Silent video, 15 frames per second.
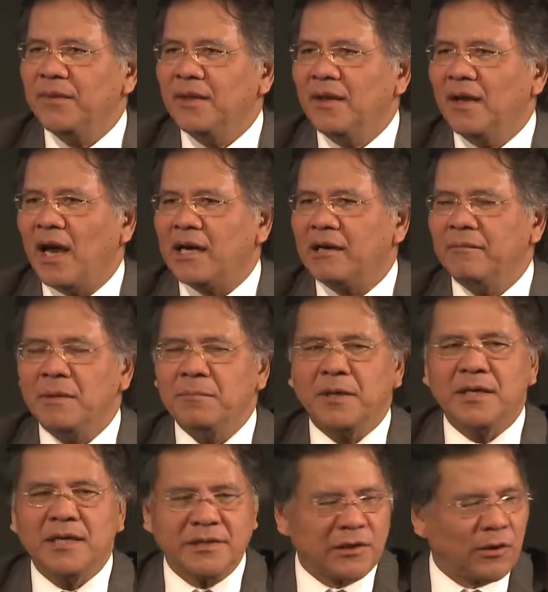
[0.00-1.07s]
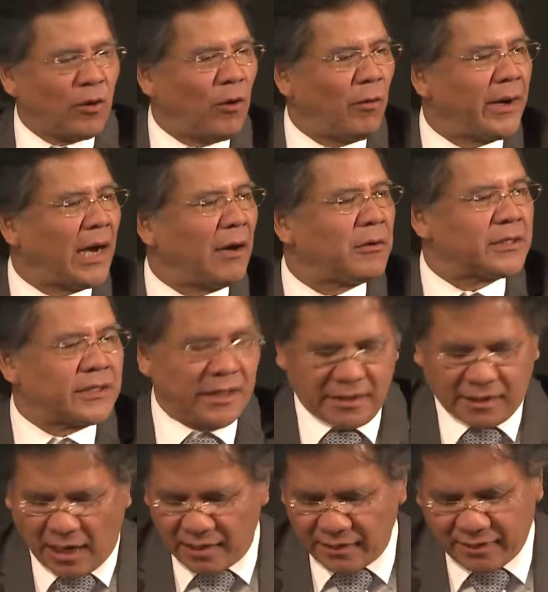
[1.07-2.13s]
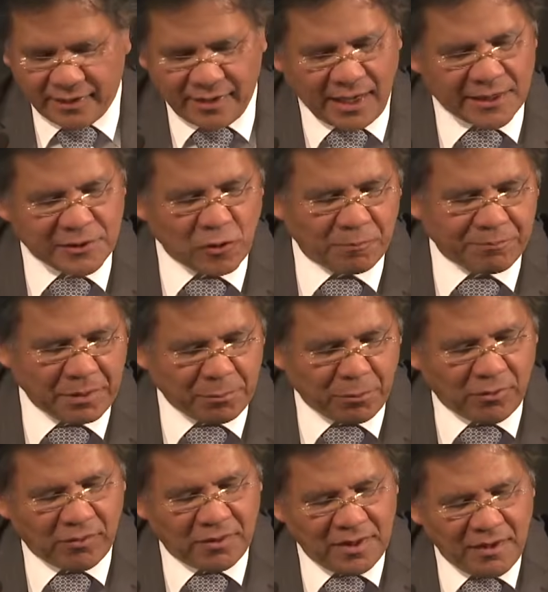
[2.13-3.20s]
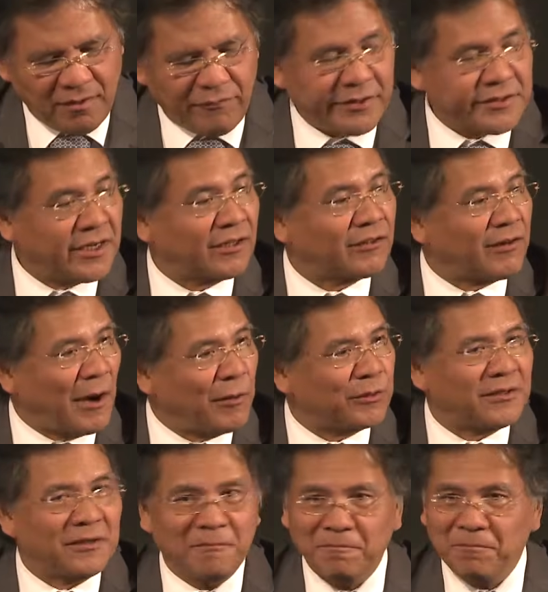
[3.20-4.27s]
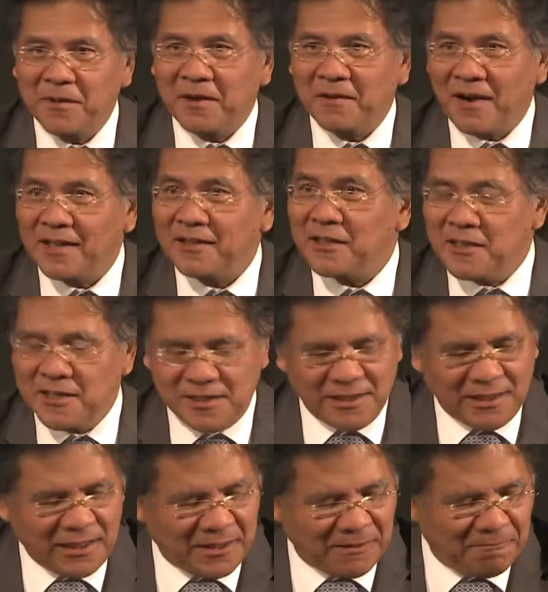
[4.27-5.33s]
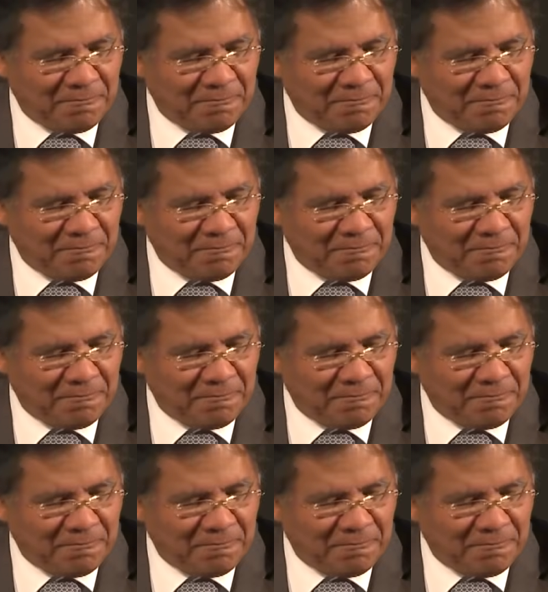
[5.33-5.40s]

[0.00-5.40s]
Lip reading: I remember years ago when I was in Calgary, I saw people fishing trout right in the city.